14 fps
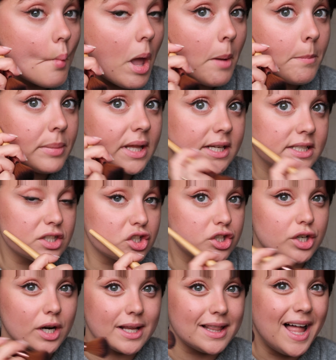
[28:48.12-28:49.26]
and place a
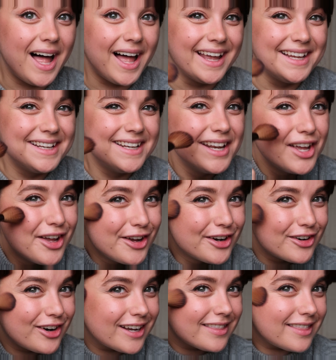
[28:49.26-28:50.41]
straight line
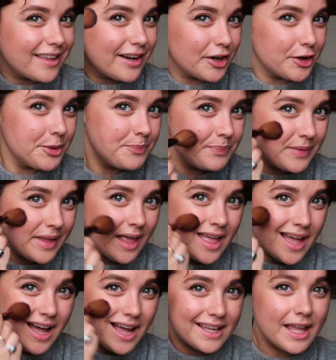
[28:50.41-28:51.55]
right there.
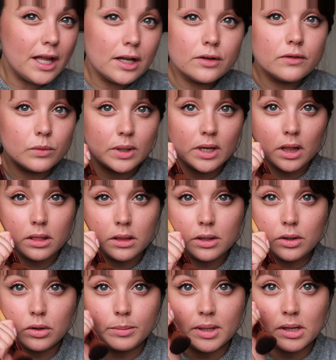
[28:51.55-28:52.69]
I kind of went a
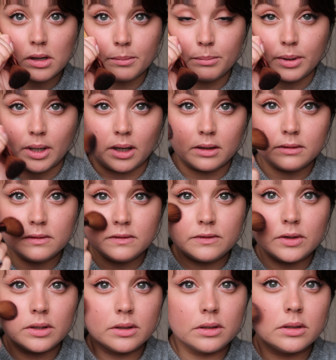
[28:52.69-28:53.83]
little bit above
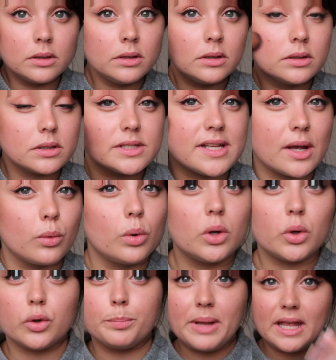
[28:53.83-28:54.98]
because I
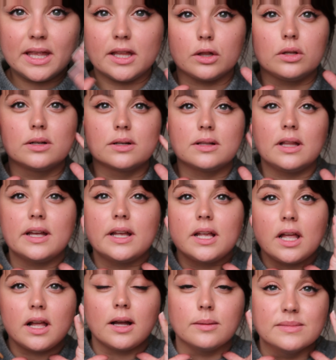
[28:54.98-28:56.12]
want to make it look
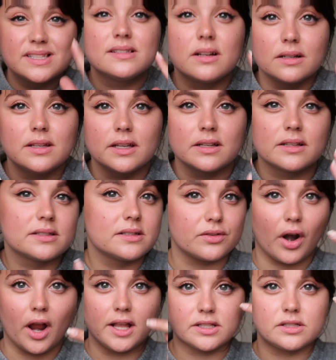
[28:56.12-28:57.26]
like I'm sun-kissed,
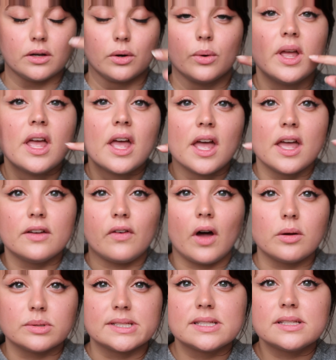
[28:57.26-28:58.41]
right? So if I
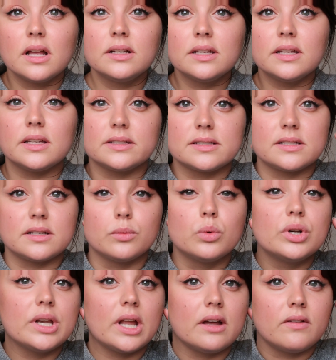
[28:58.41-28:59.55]
was sun-kissed, I
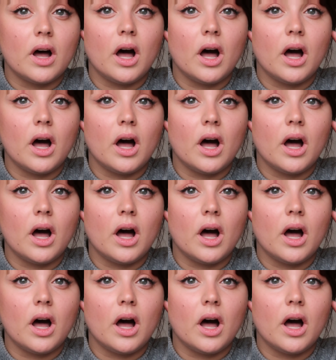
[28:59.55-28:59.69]
wouldn't have a